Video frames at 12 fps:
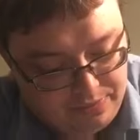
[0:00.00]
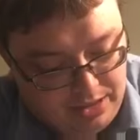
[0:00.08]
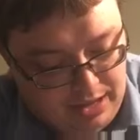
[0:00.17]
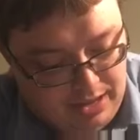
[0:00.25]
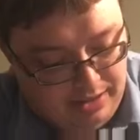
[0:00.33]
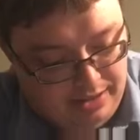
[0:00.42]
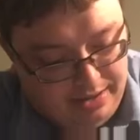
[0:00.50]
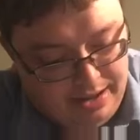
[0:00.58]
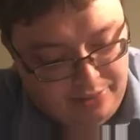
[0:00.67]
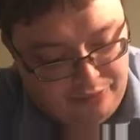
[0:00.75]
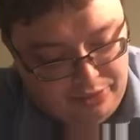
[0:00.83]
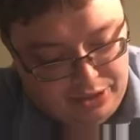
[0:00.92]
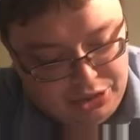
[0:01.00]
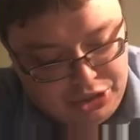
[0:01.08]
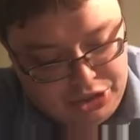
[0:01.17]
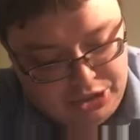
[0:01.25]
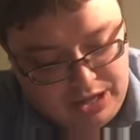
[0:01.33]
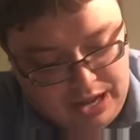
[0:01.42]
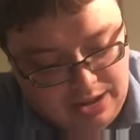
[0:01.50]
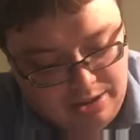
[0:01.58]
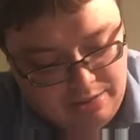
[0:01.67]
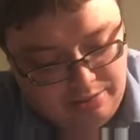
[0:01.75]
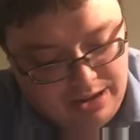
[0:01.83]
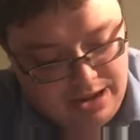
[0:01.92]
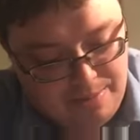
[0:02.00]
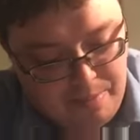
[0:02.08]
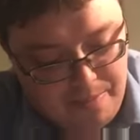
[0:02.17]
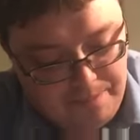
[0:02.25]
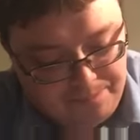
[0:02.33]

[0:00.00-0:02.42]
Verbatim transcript: and Naphish, and Nodab,